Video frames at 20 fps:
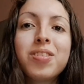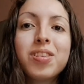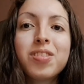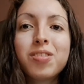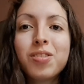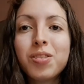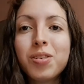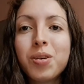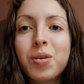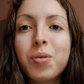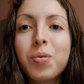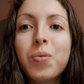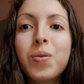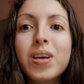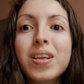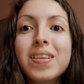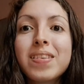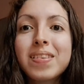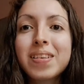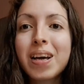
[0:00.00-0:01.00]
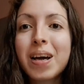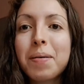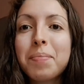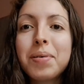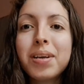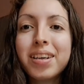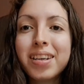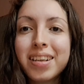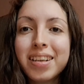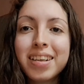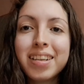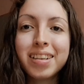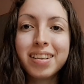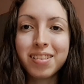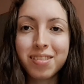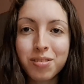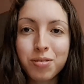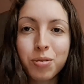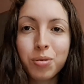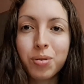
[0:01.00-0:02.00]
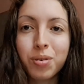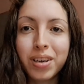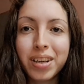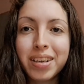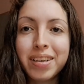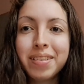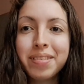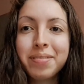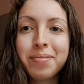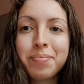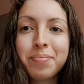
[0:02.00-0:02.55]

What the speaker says: order to know what is happening in the story.